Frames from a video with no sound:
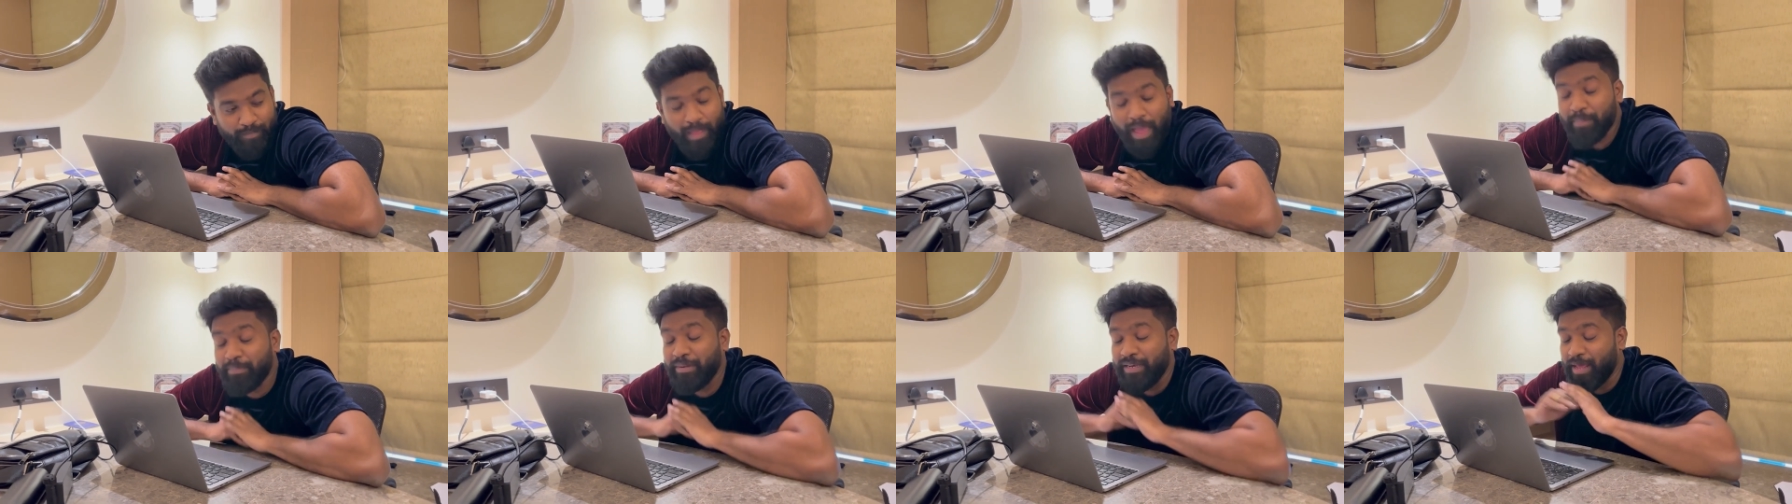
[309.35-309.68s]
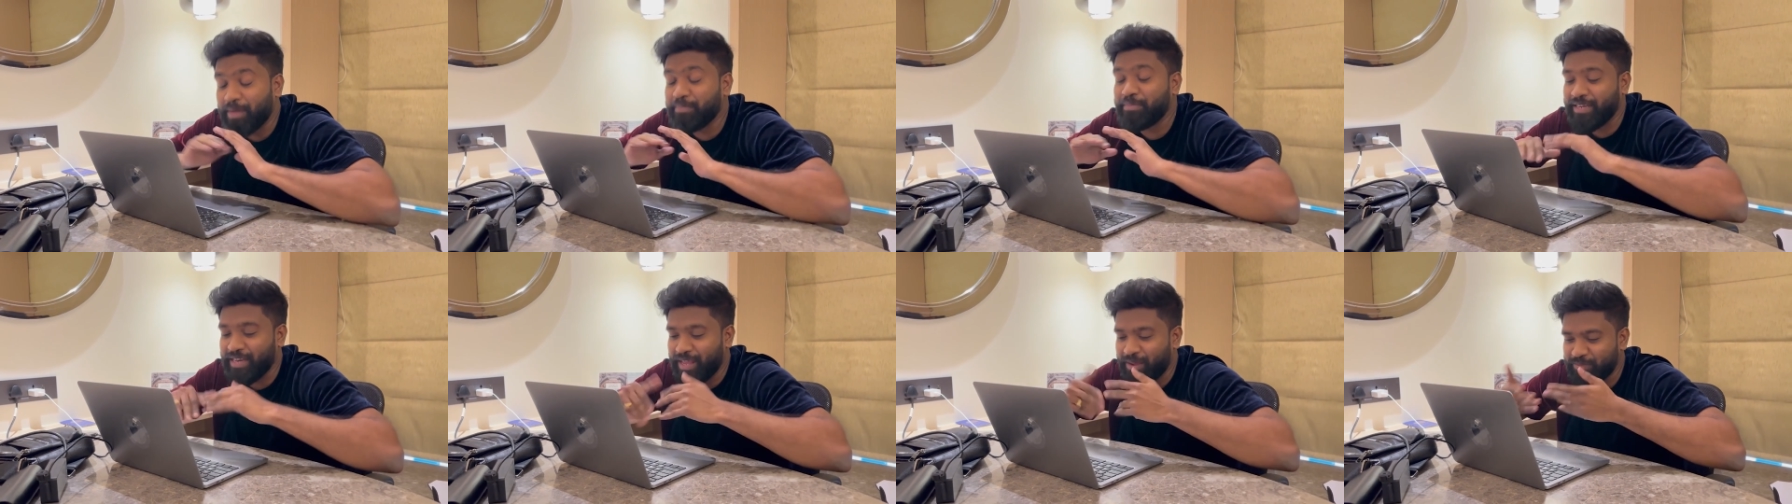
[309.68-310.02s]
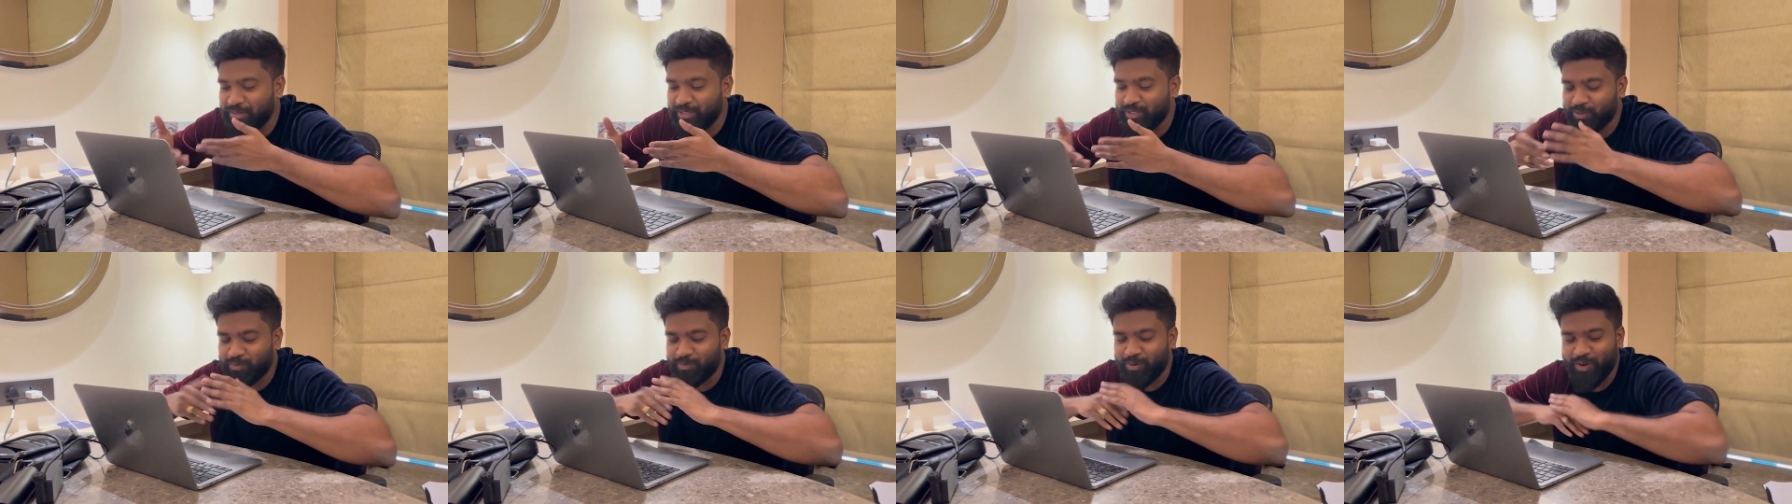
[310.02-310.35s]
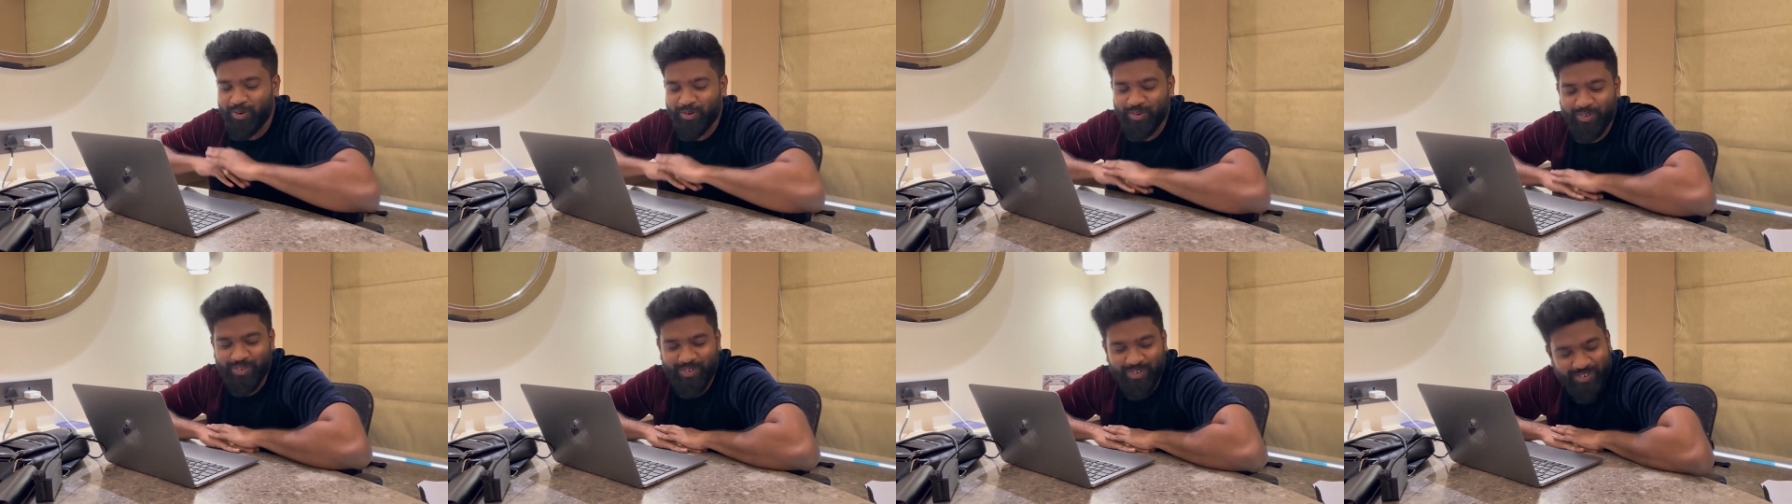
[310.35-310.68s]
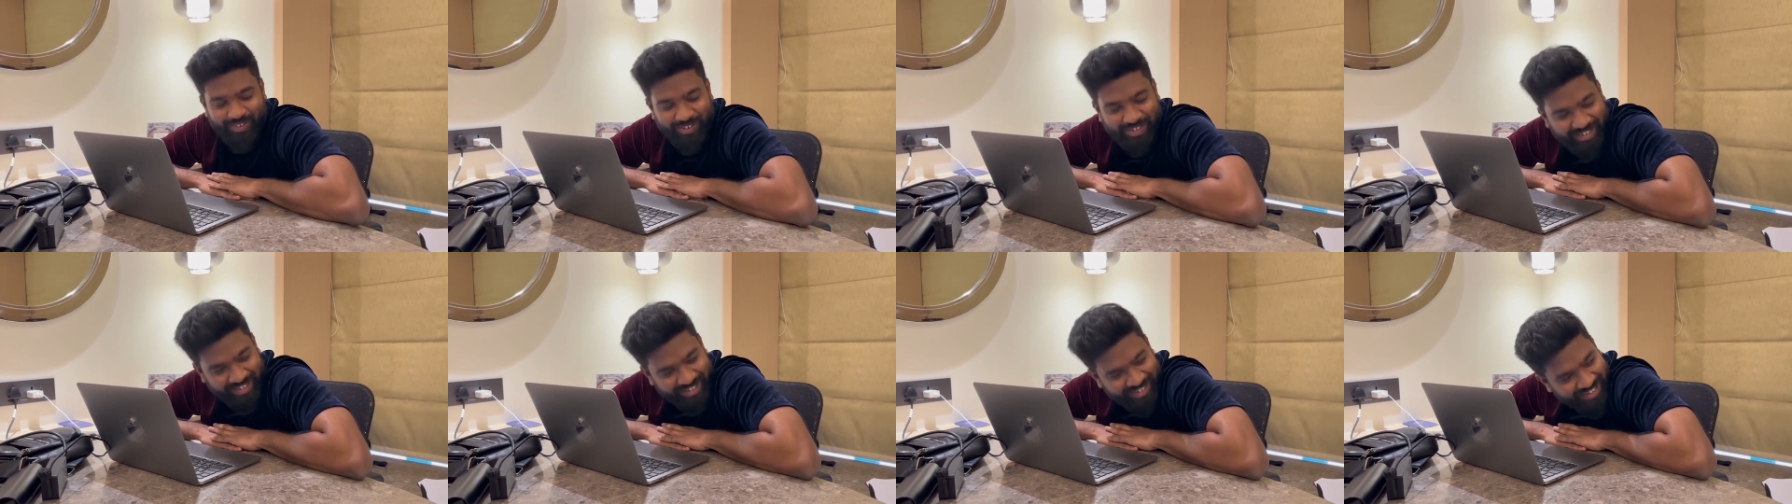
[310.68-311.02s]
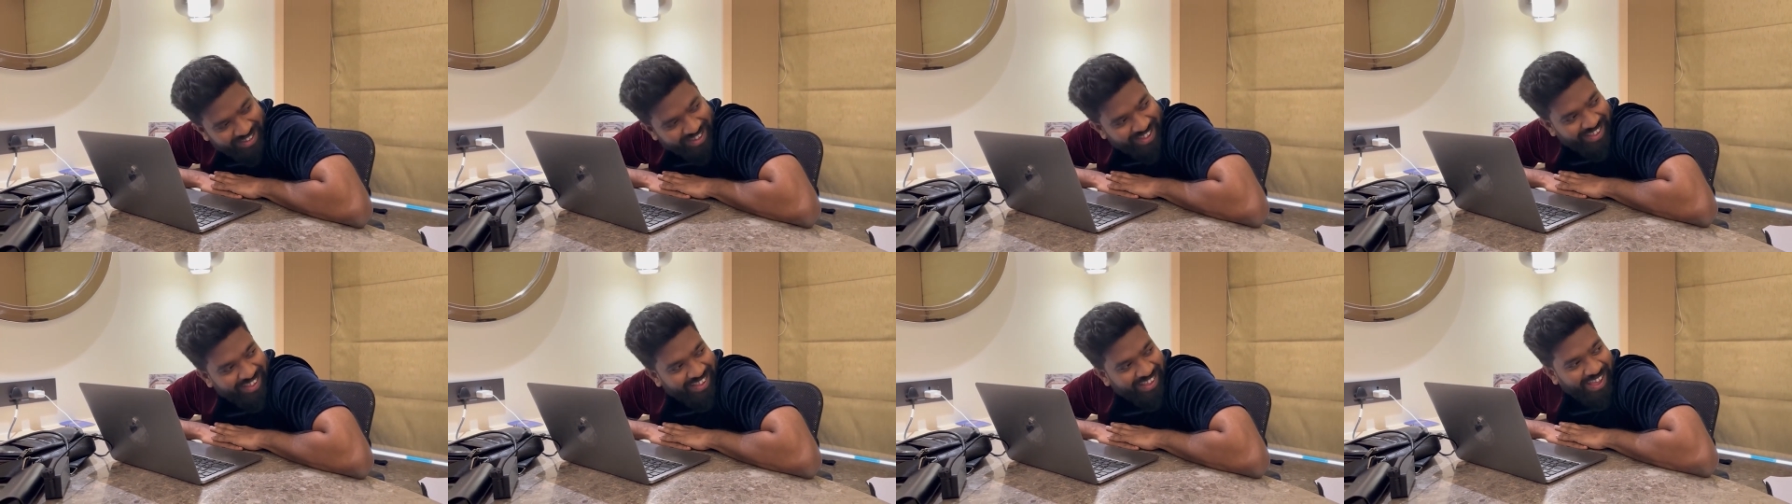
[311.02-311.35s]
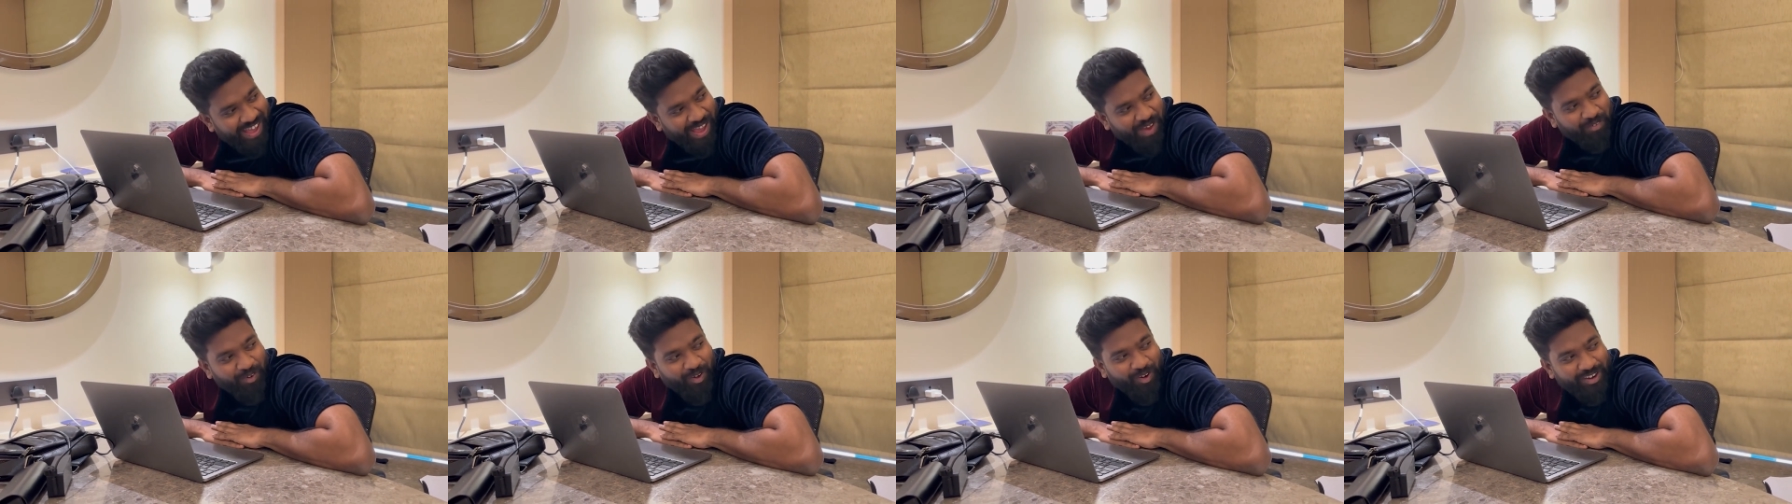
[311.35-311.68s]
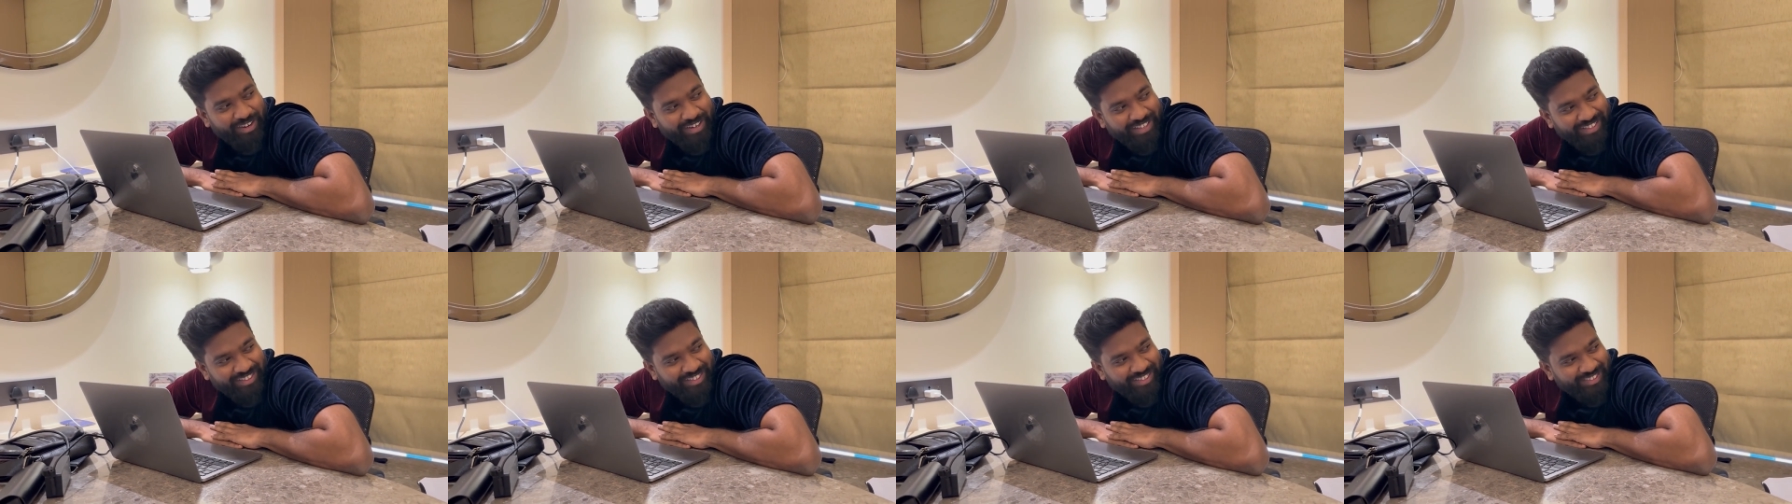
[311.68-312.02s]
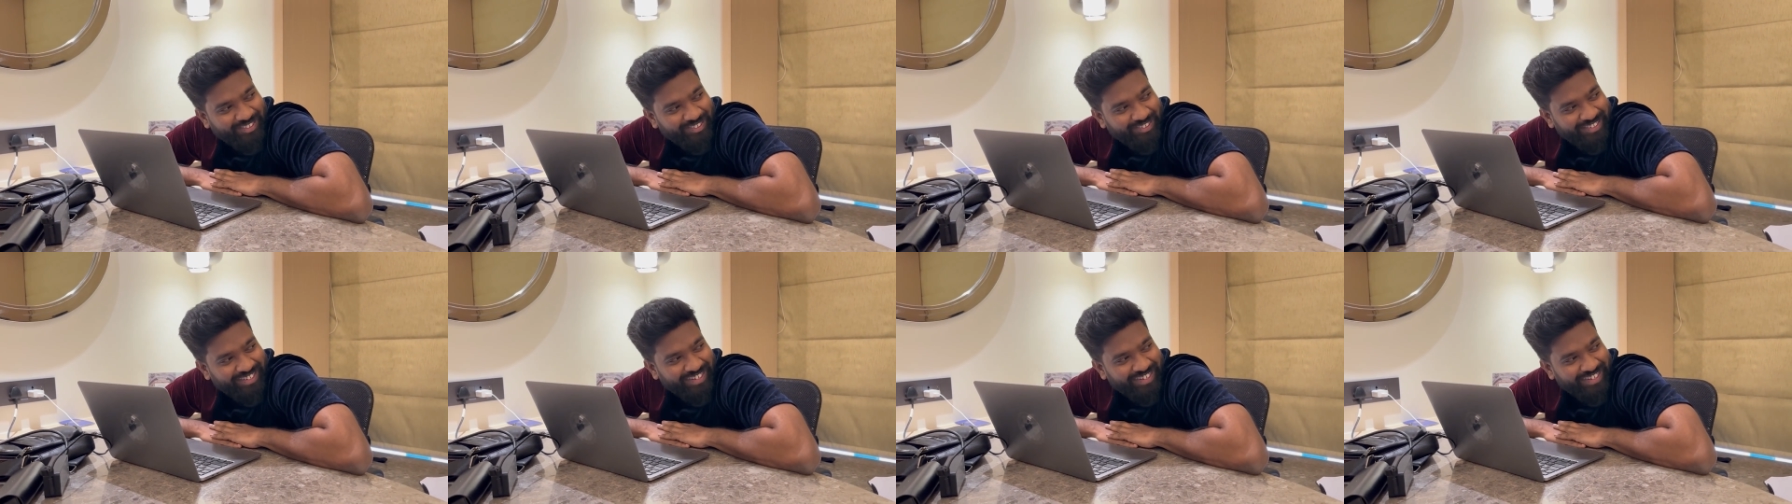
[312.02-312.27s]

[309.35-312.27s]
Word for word: I mean, tomorrow? Okay. I'm already in the show.